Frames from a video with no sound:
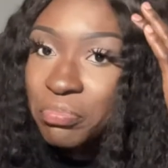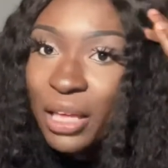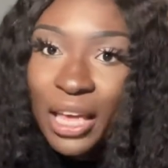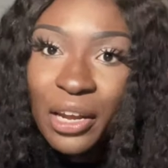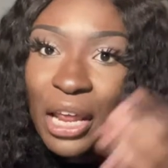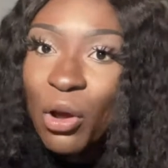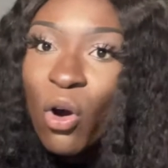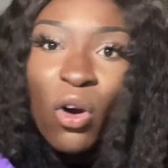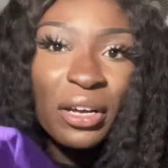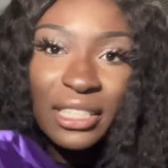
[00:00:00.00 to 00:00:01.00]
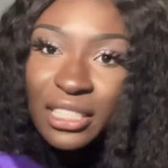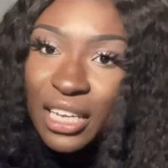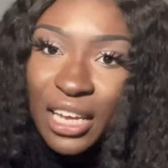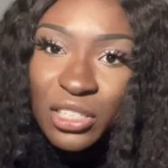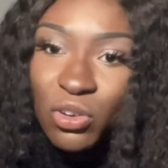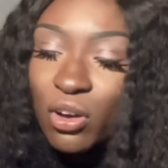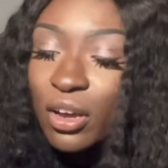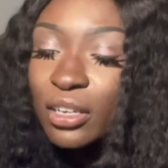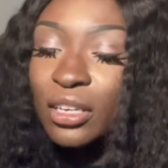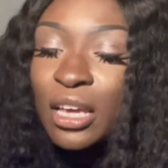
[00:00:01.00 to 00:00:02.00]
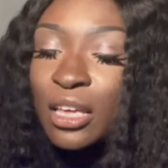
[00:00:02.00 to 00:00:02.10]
head at all. It stays on.